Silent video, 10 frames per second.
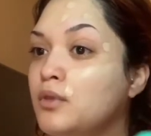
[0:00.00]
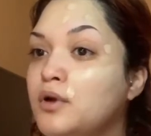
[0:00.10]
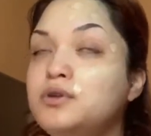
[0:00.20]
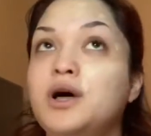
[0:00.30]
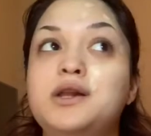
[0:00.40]

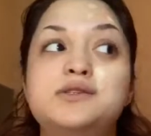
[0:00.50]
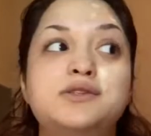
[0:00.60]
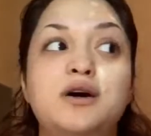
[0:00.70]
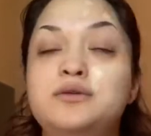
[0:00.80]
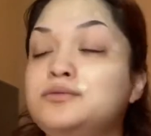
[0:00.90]
Dallas
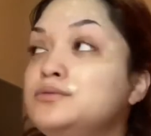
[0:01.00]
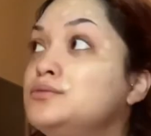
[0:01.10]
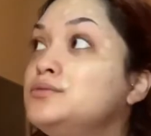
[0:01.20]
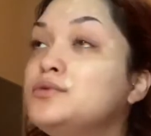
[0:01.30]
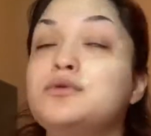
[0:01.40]
though,
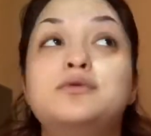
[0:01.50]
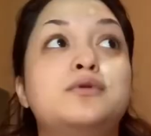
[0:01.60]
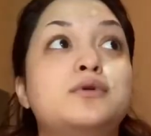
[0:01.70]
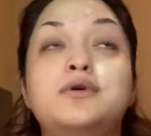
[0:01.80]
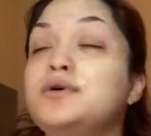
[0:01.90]

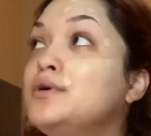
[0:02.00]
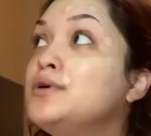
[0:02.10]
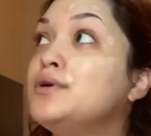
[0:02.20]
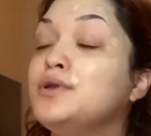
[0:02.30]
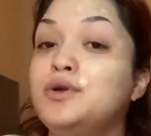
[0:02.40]

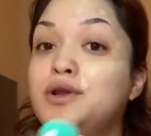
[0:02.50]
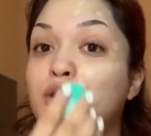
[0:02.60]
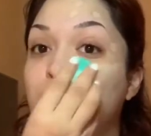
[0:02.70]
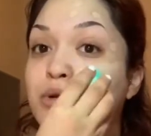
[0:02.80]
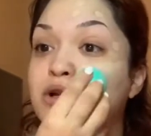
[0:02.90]
you need
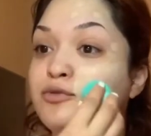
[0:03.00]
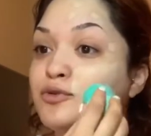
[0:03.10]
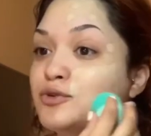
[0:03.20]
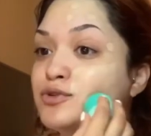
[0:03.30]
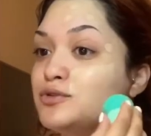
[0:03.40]
new
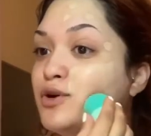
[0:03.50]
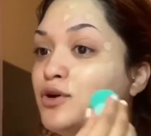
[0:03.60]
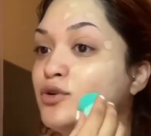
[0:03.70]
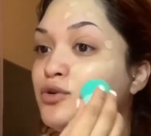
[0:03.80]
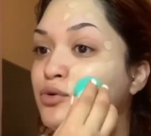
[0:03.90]
blenderfuls or
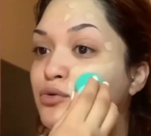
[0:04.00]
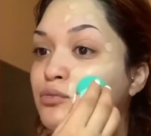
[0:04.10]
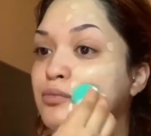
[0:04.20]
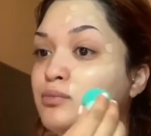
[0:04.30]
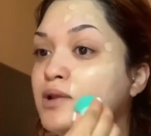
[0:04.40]
new
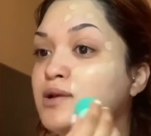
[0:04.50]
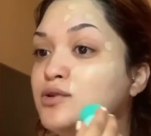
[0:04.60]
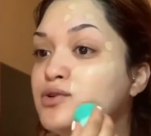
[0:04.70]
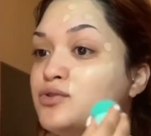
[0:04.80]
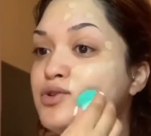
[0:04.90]

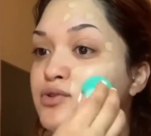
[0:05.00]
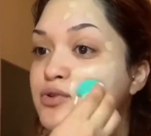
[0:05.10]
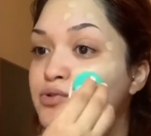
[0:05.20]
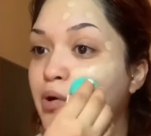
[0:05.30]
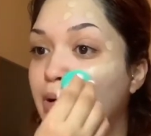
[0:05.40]
blenders. This
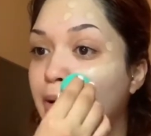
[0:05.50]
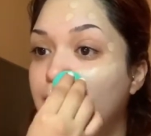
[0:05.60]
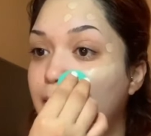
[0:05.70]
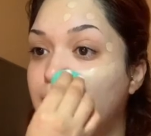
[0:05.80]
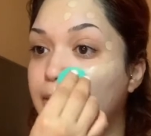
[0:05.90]
is
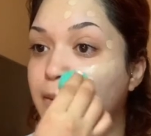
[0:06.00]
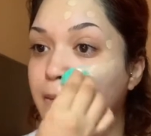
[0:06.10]
hard.